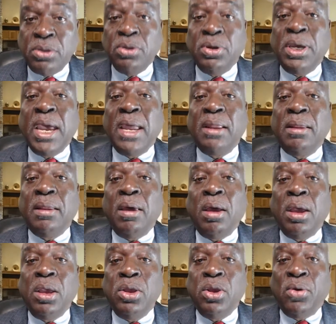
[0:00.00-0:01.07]
to get
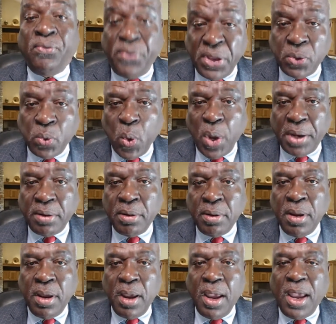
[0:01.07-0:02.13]
your feet wet,
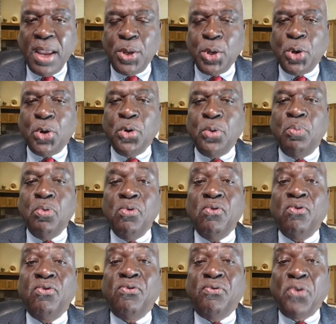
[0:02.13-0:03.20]
and you could
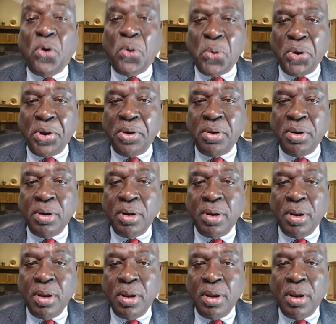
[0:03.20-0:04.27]
move forward
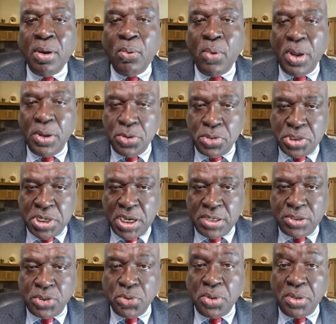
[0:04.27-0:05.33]
when you
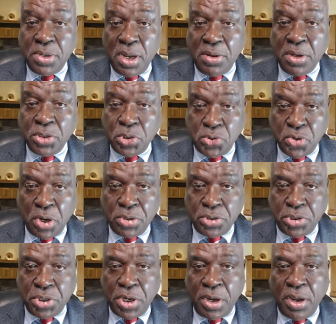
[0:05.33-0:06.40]
change to another
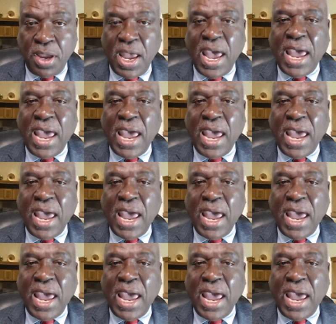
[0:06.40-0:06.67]
structure.